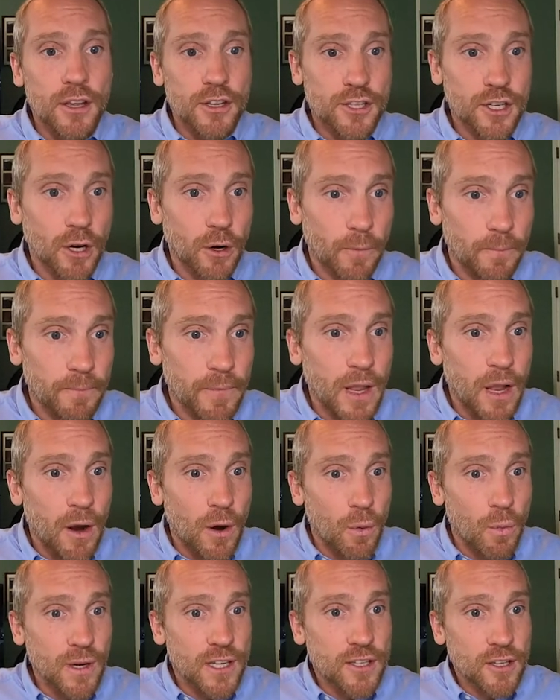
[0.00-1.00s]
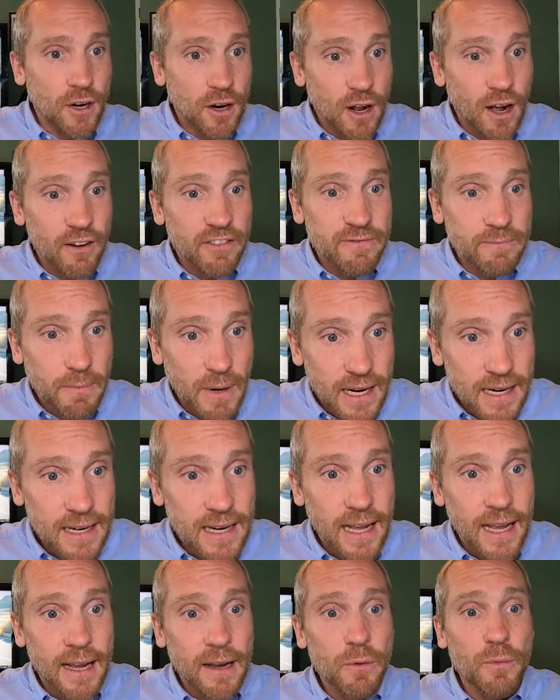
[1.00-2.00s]
So we start off
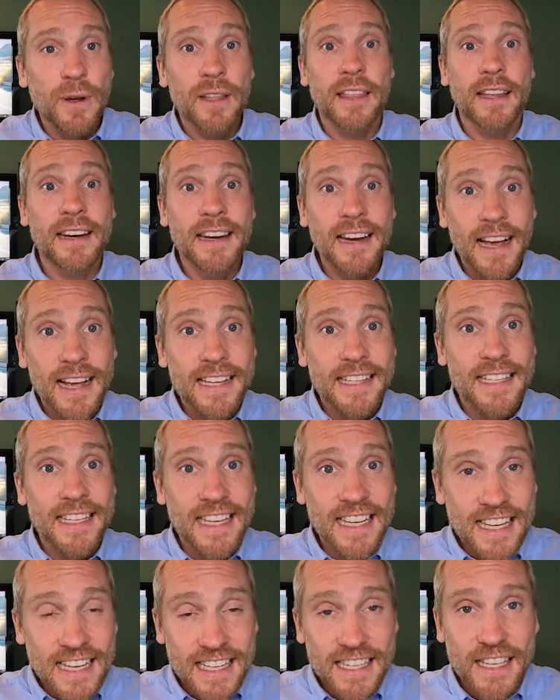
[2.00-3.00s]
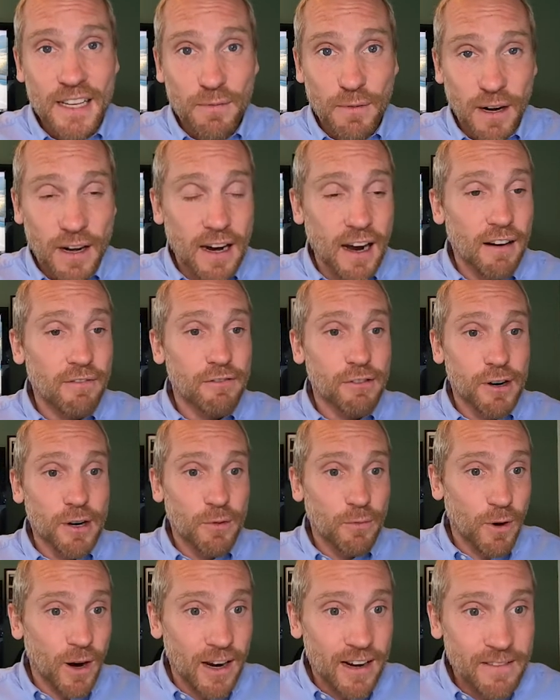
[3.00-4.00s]
Monday with a nice easy recovery
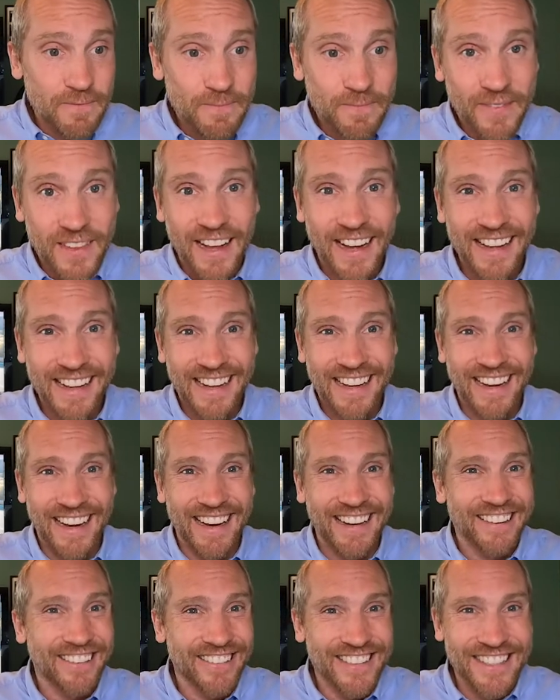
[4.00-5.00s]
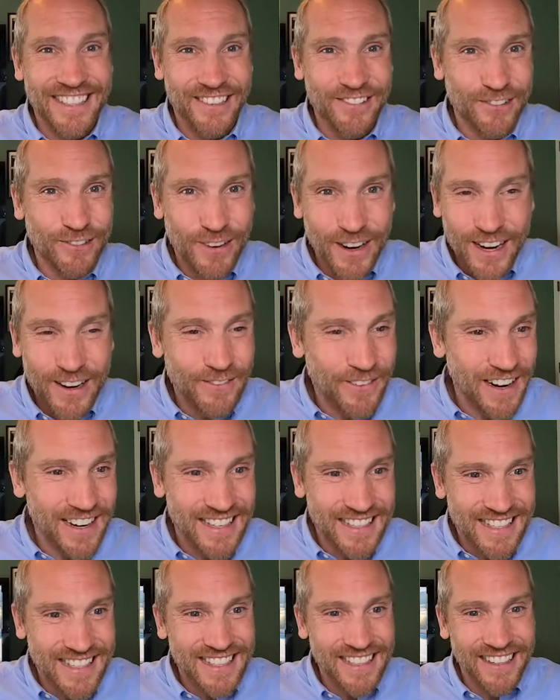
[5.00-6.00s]
run. I know it's a great way
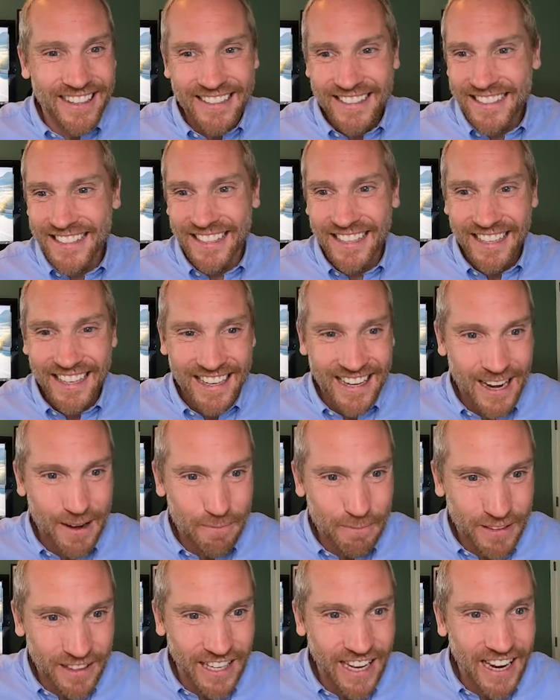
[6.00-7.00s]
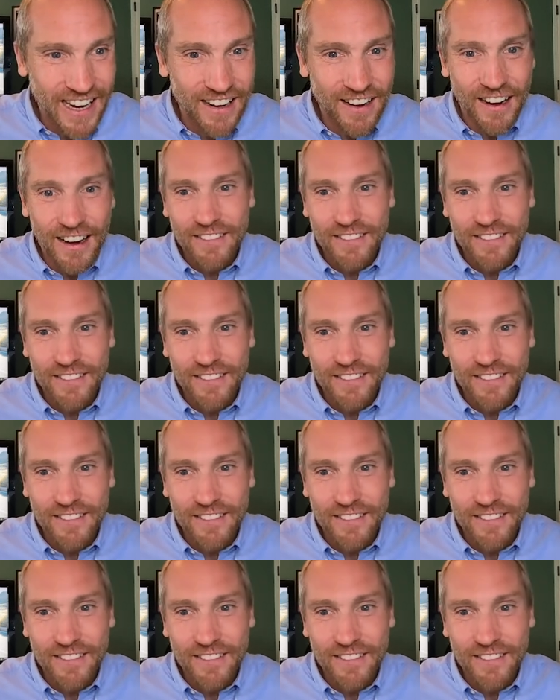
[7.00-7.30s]
to start a plan